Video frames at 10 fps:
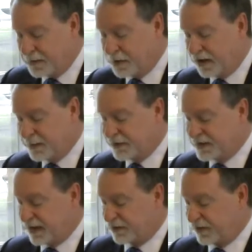
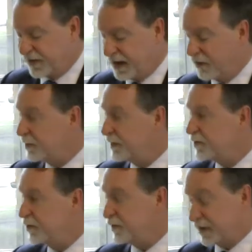Parliamentary Secretary for Health,
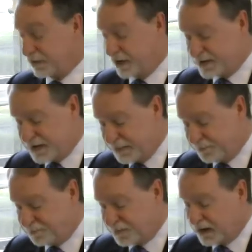Ms
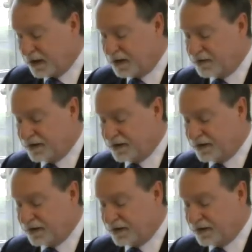Jayashri,